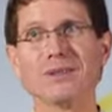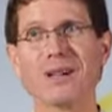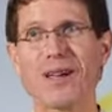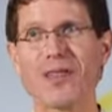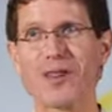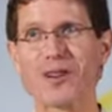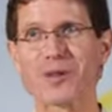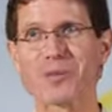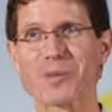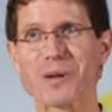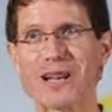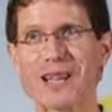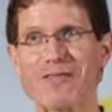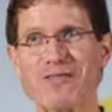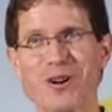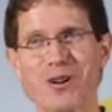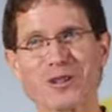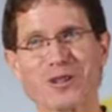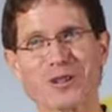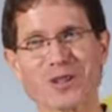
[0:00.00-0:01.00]
And there's plenty of
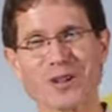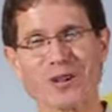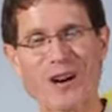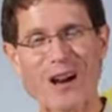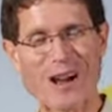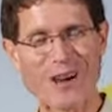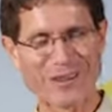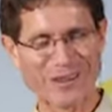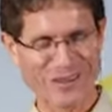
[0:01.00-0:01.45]
ocean around,